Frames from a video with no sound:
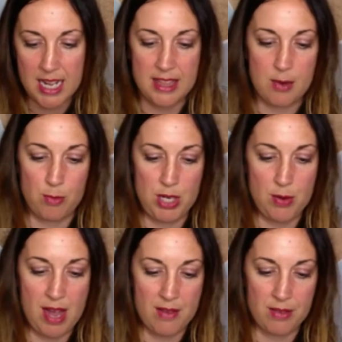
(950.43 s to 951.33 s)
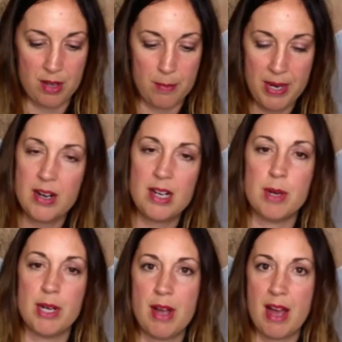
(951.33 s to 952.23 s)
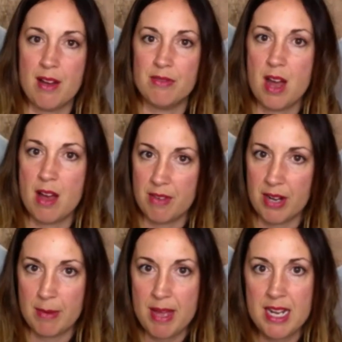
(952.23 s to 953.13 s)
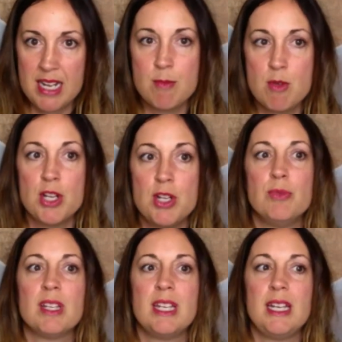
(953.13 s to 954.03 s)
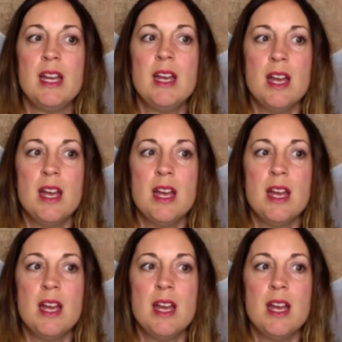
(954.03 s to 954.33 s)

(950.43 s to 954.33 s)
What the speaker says: and then when you have a period where you have not very many anymore, you really